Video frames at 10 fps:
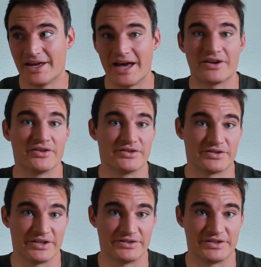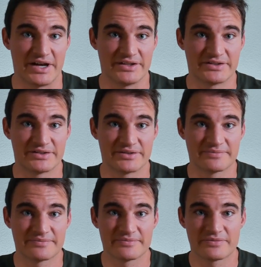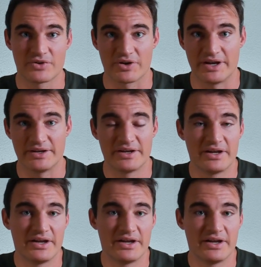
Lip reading: after the sun sets, right?